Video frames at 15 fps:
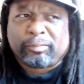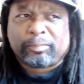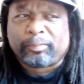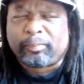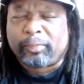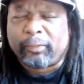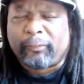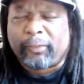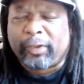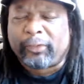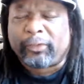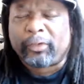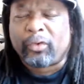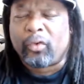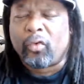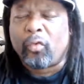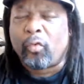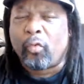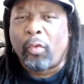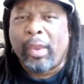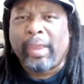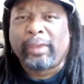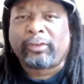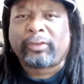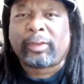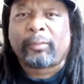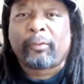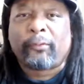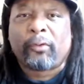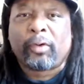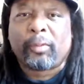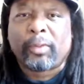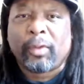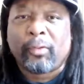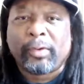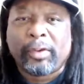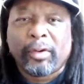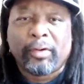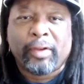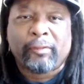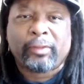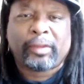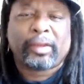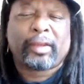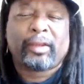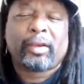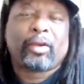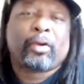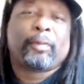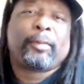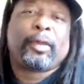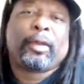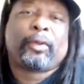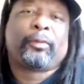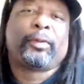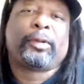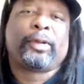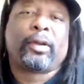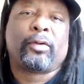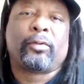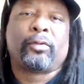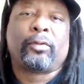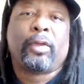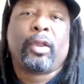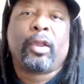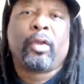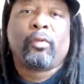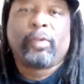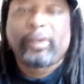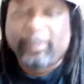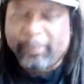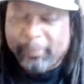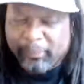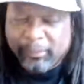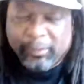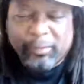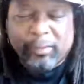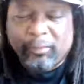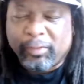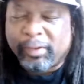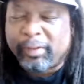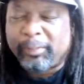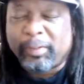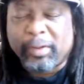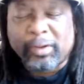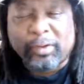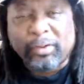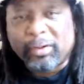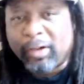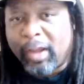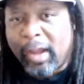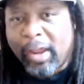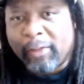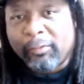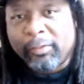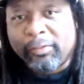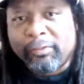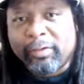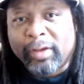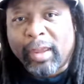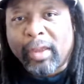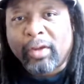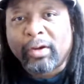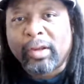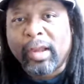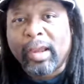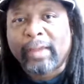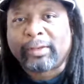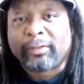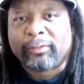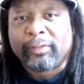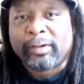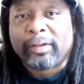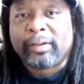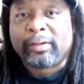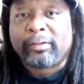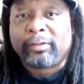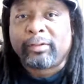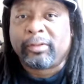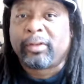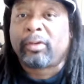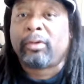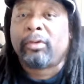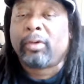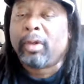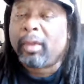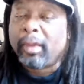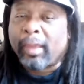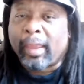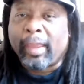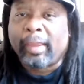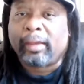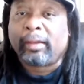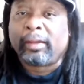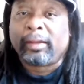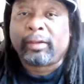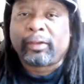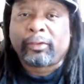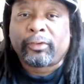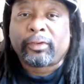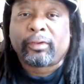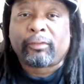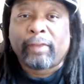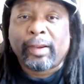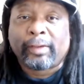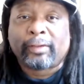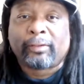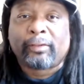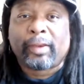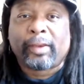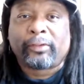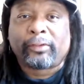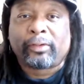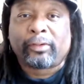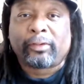profess in no way, shape, or form that we know everything. No, because we don't. We depend on God. We rely on God to really, hey, lead us in the right direction.